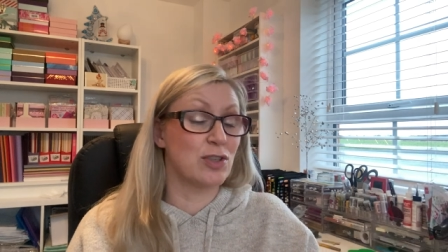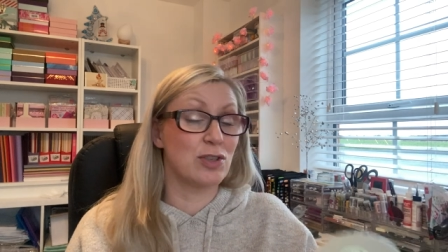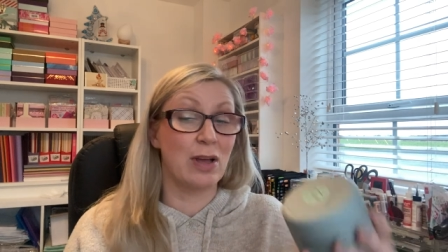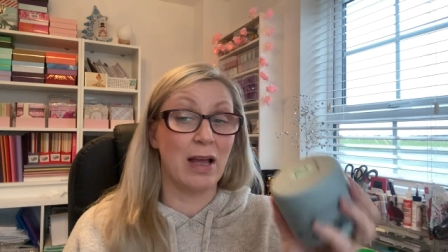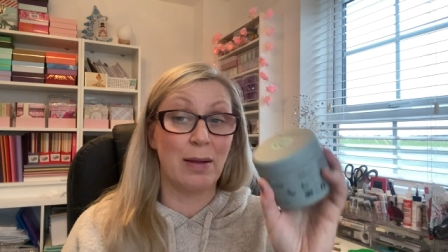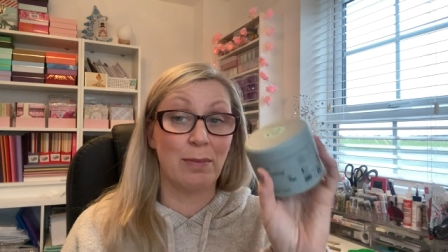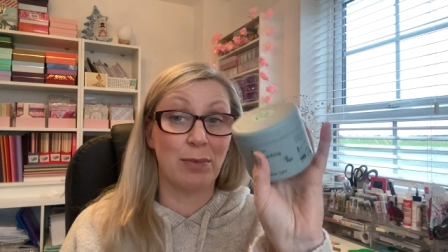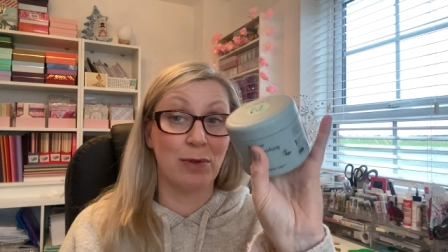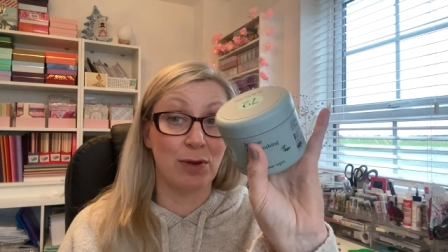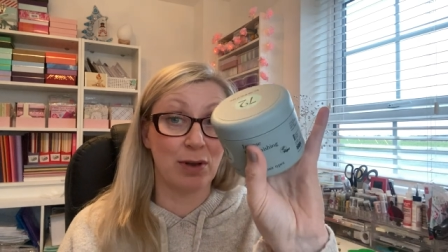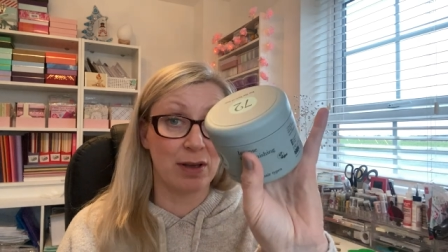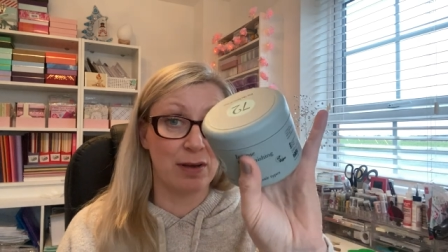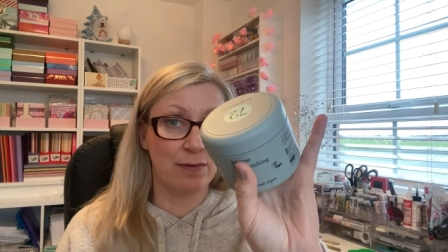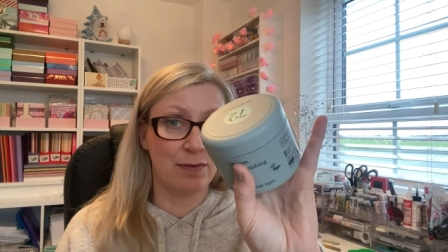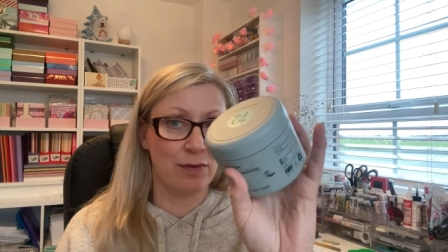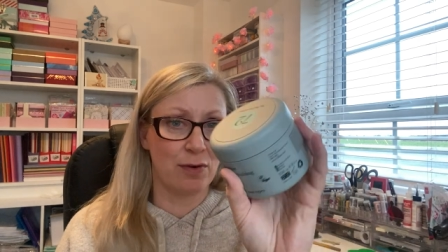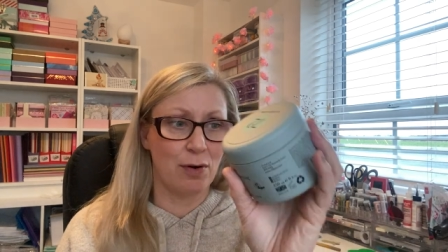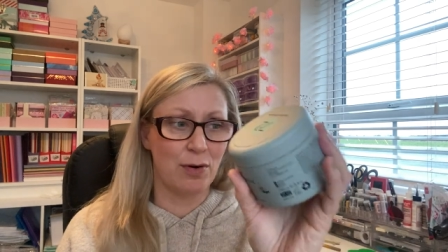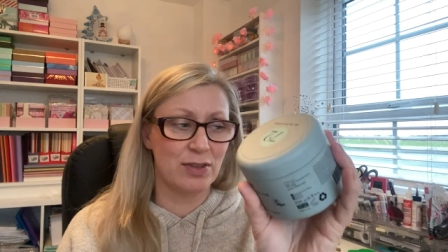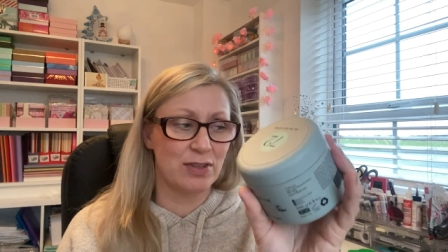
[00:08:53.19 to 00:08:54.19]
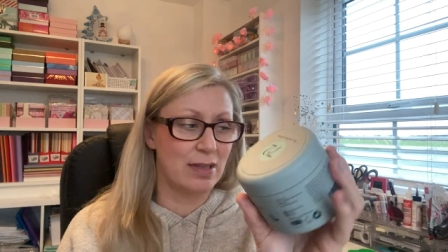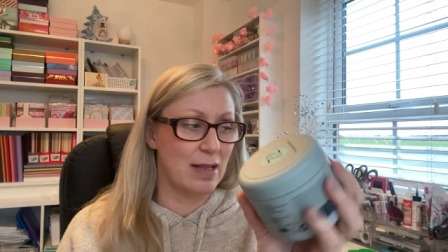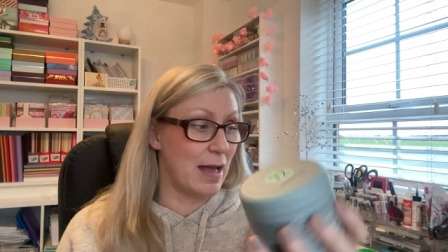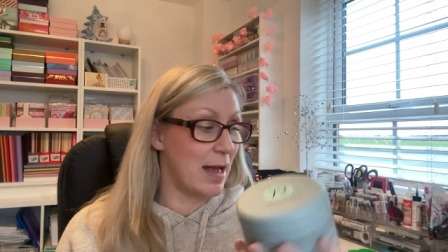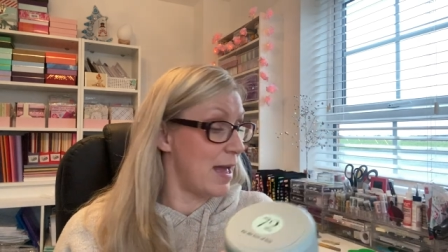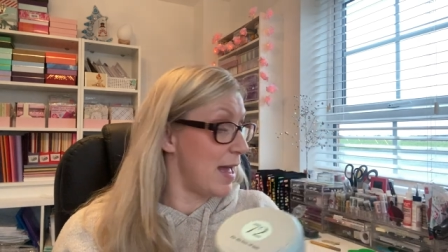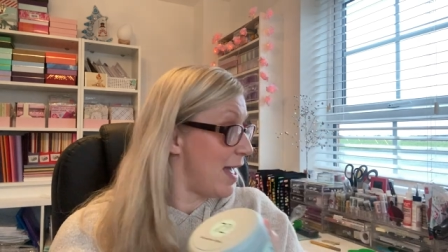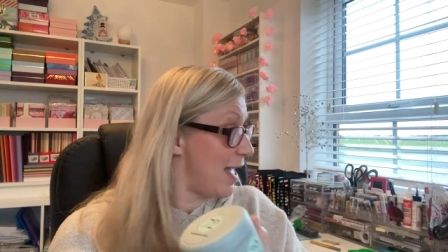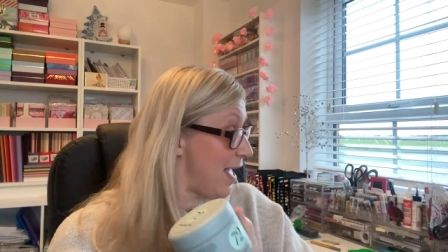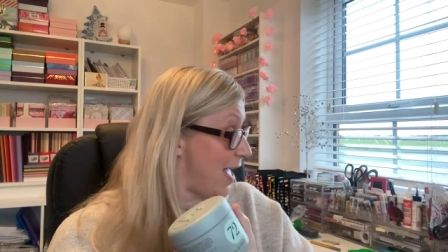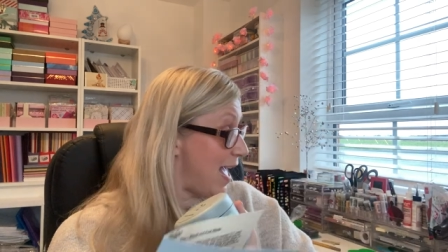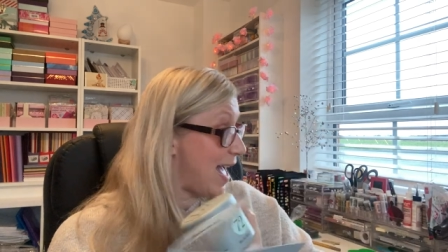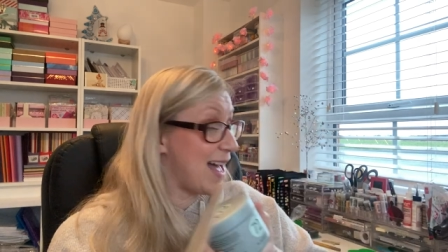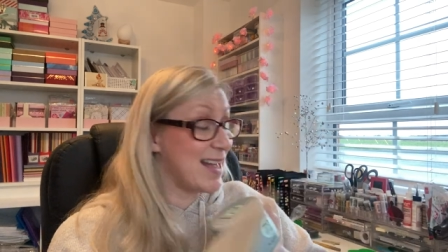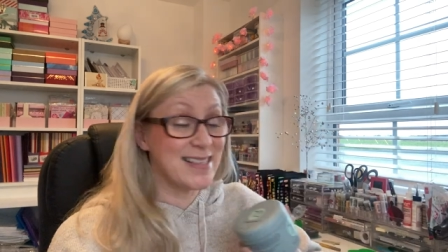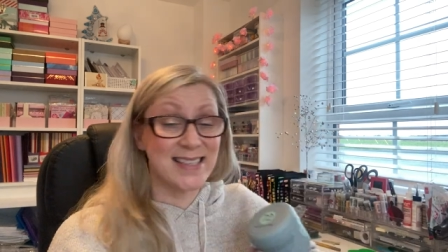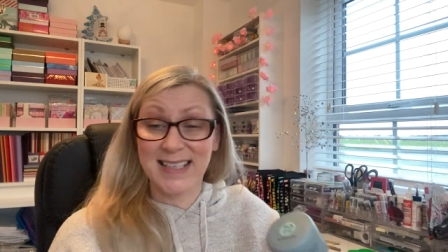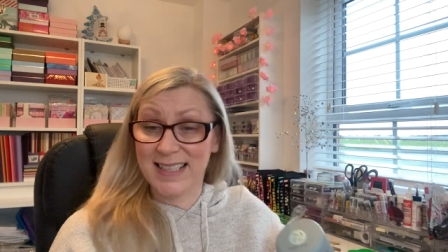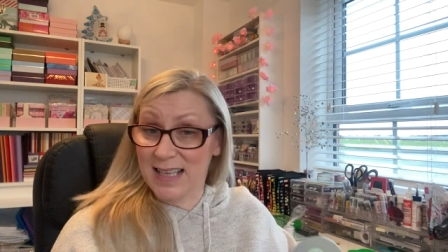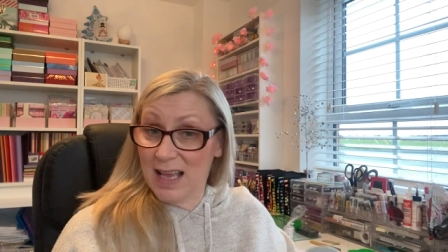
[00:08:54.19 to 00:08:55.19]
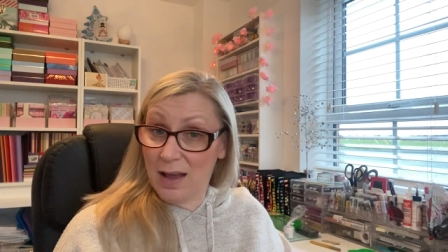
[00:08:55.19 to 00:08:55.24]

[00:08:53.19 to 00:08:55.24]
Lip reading: So I am looking forward to that. As is